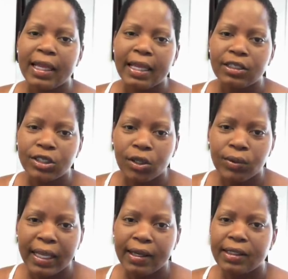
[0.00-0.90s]
and
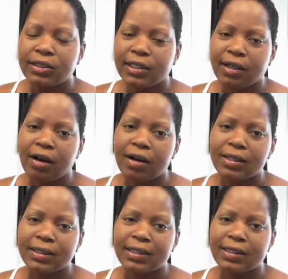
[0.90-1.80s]
donating to
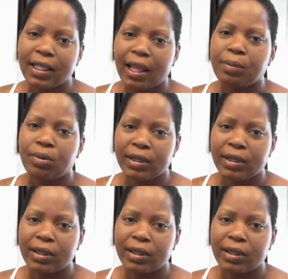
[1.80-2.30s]
causes like